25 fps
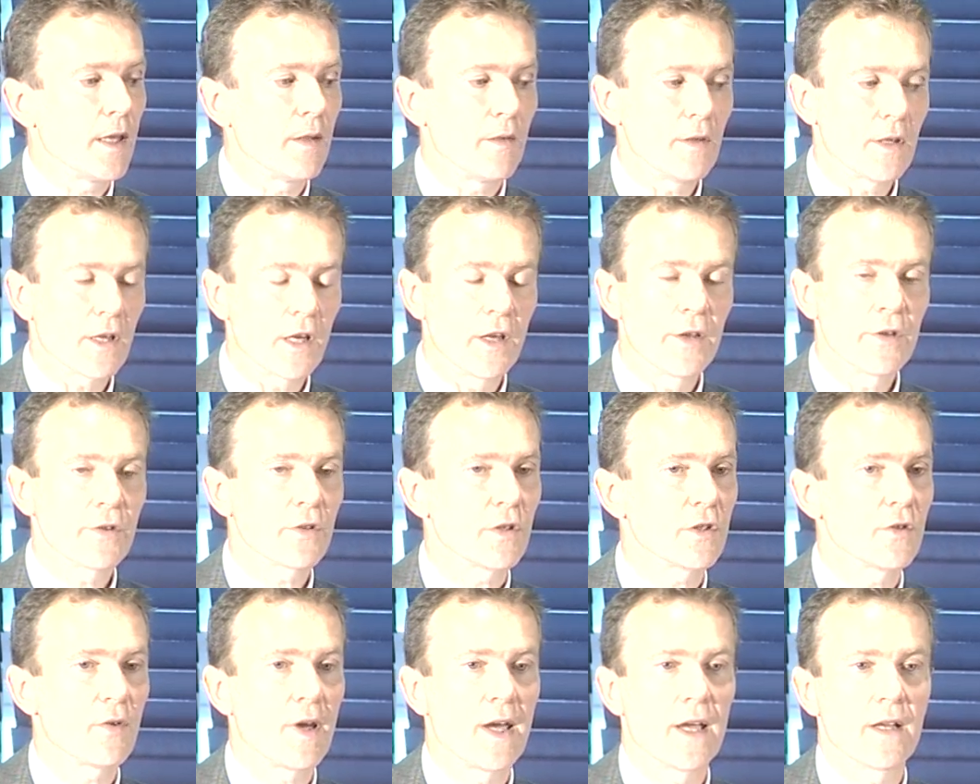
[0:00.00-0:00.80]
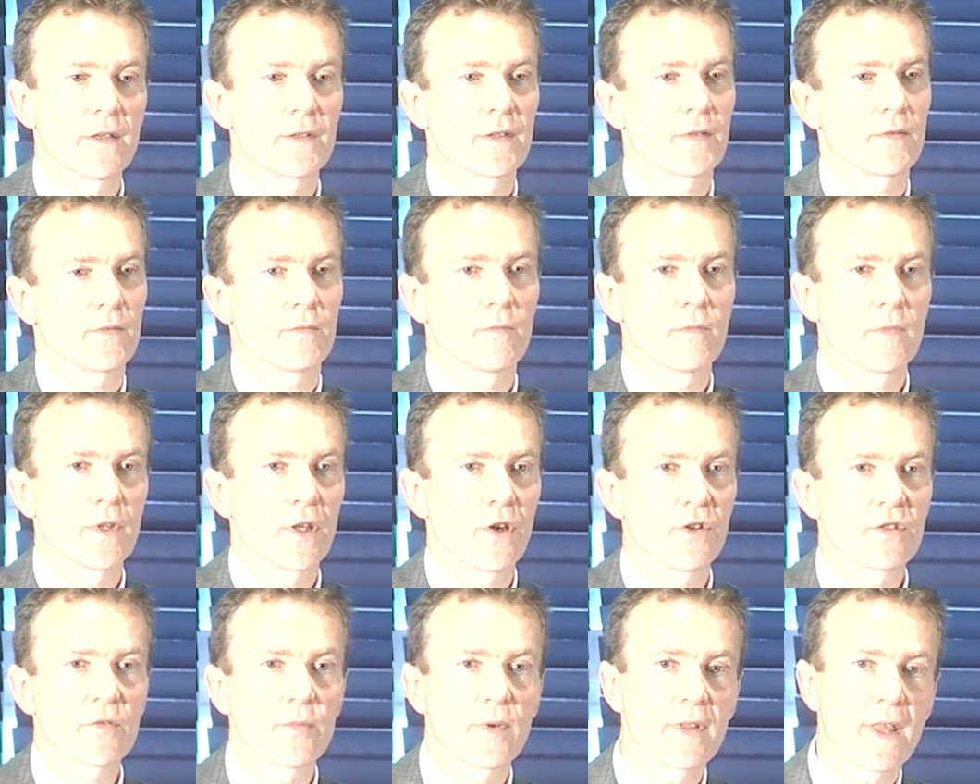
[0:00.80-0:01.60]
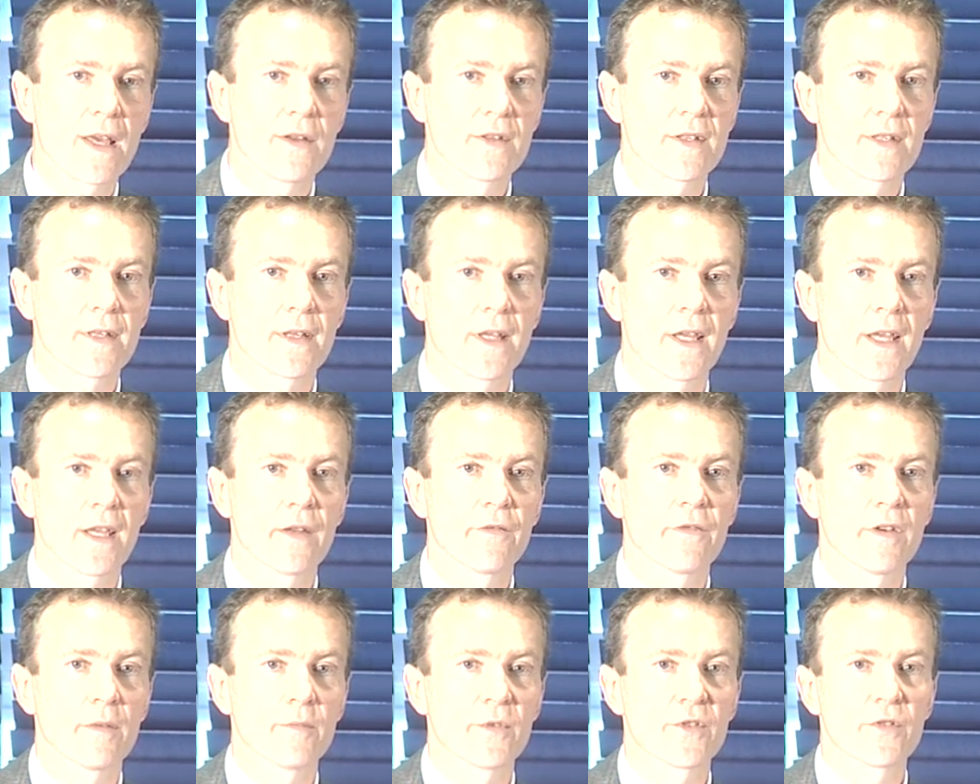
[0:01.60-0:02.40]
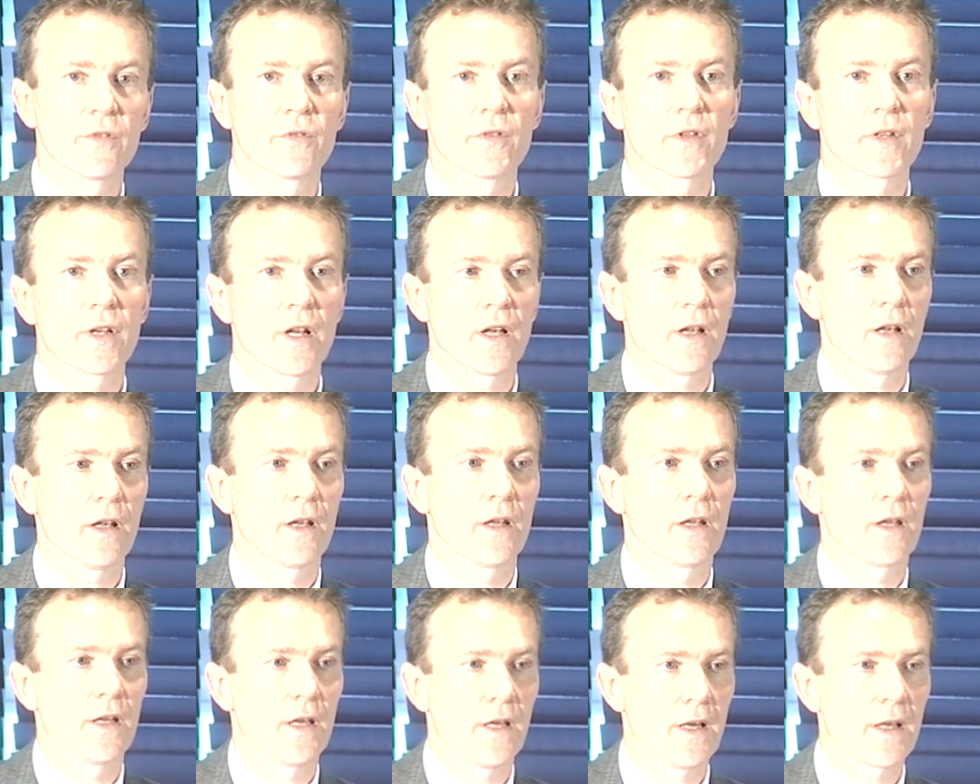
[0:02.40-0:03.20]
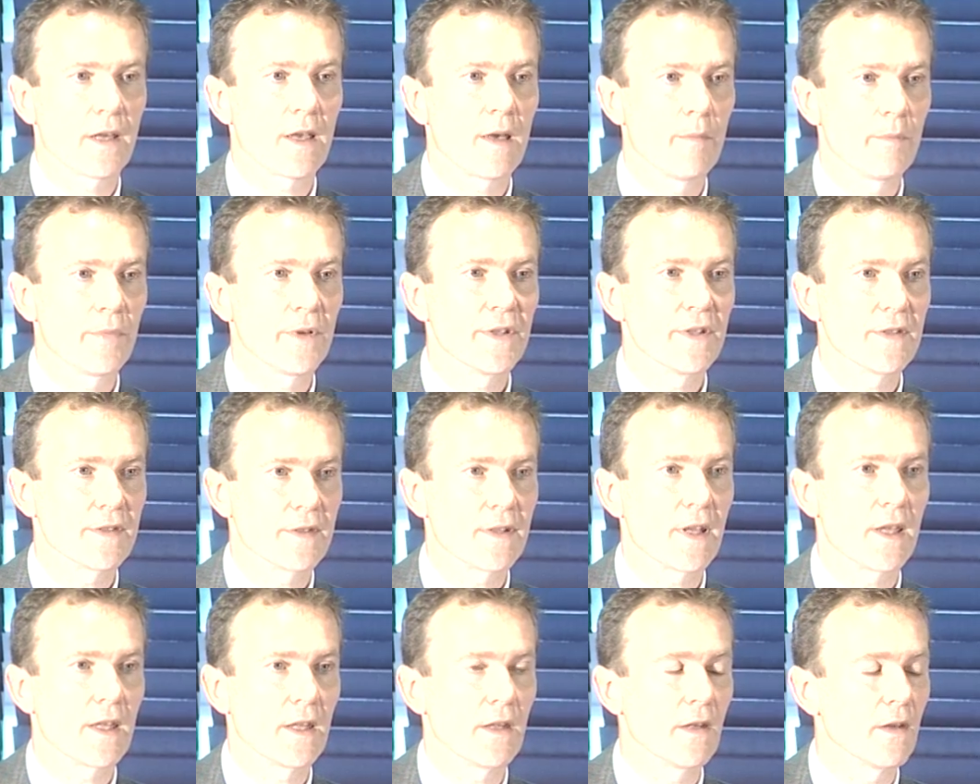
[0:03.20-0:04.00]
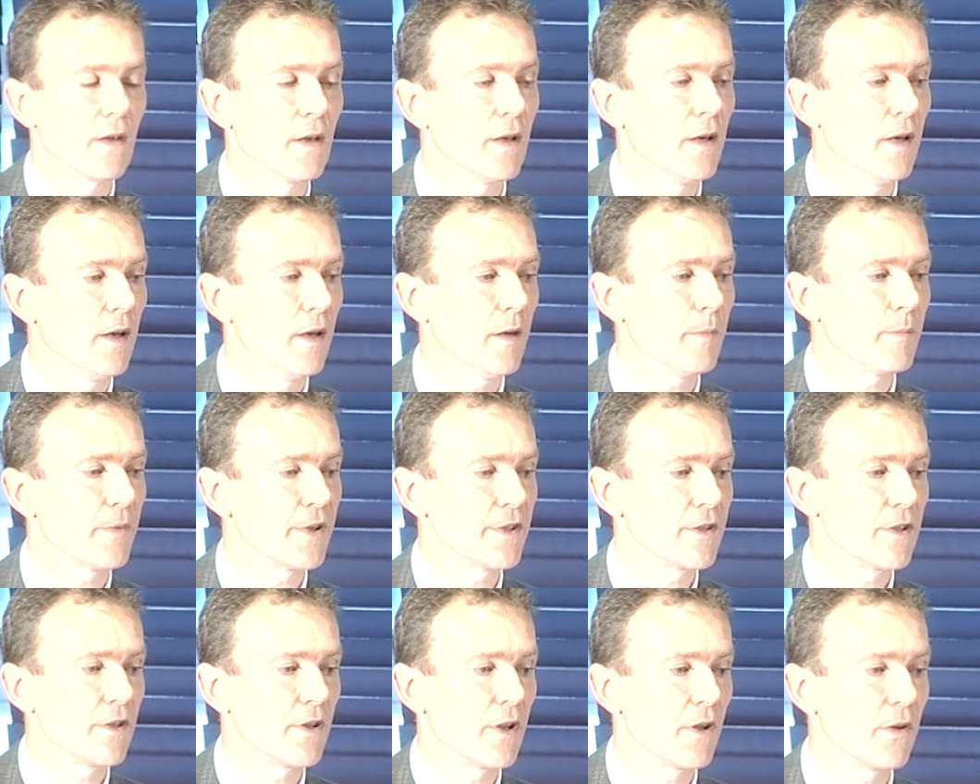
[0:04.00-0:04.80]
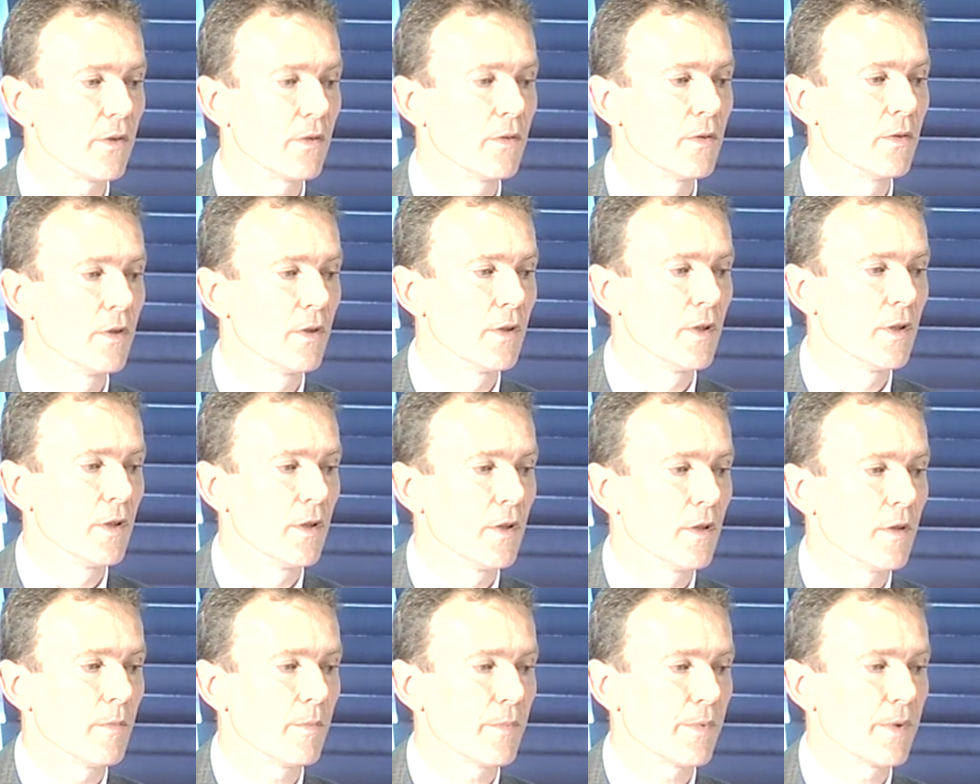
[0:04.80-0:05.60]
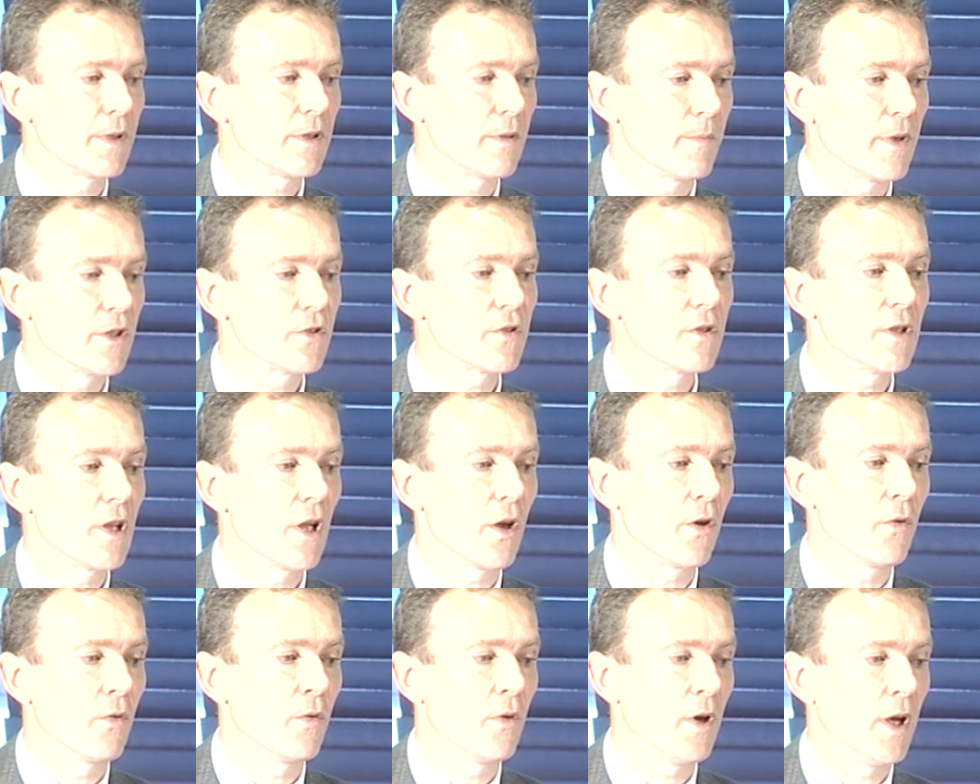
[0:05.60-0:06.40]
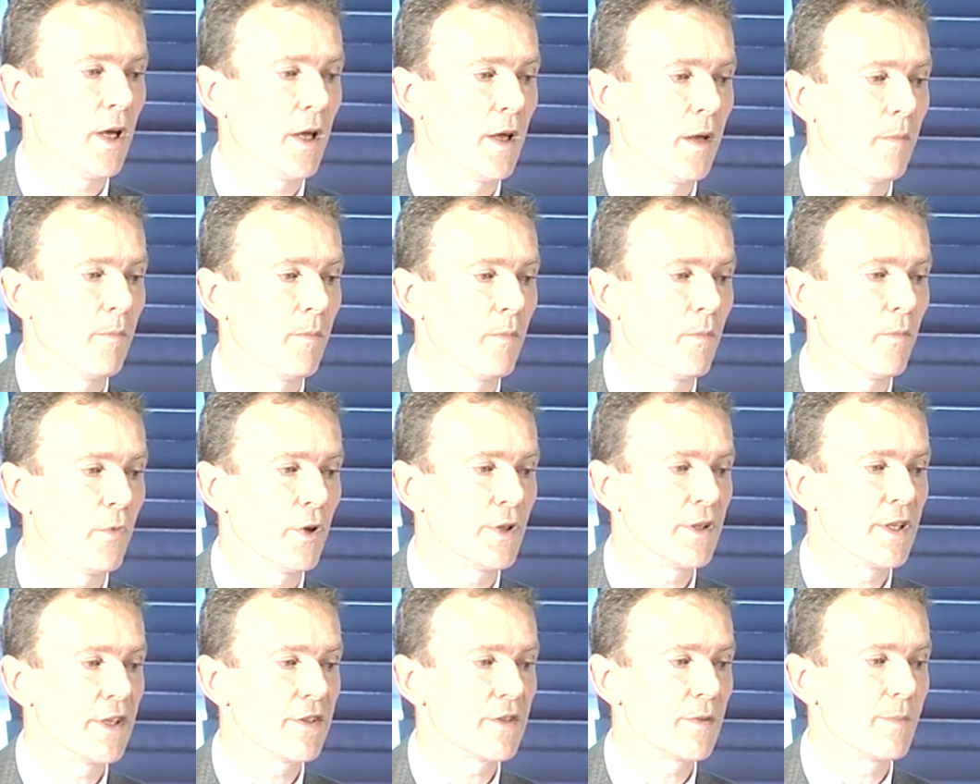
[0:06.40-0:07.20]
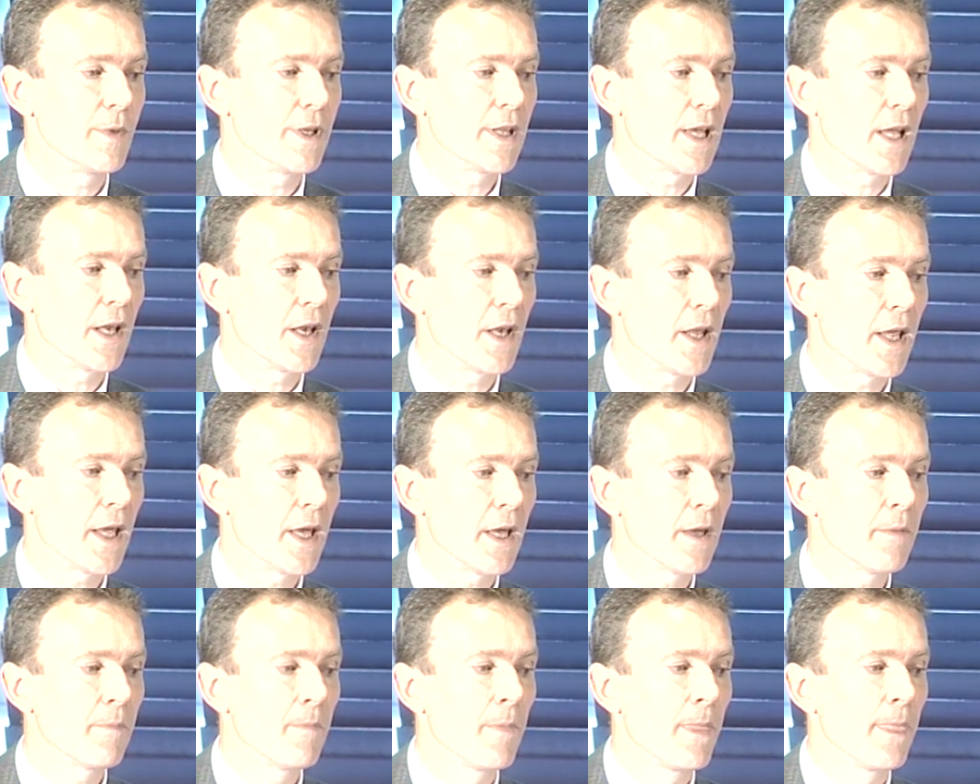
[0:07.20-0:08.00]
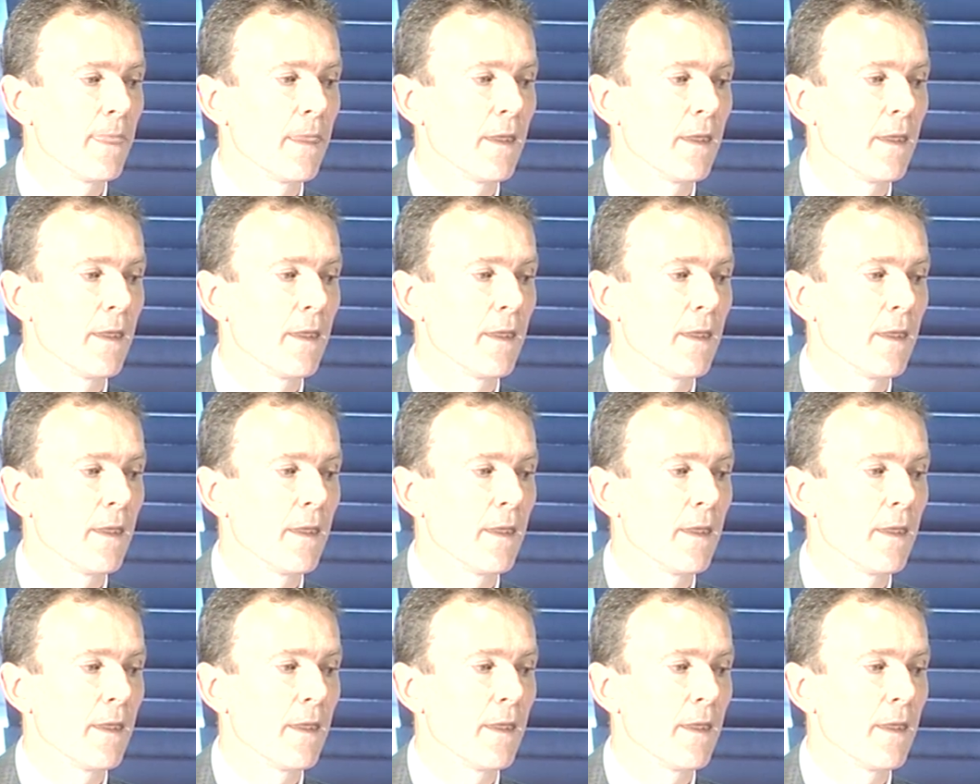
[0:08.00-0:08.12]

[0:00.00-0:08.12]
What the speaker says: Clinical trials goes without saying. Pharmaceutical companies, they pretty know pretty much know what needs to be done there.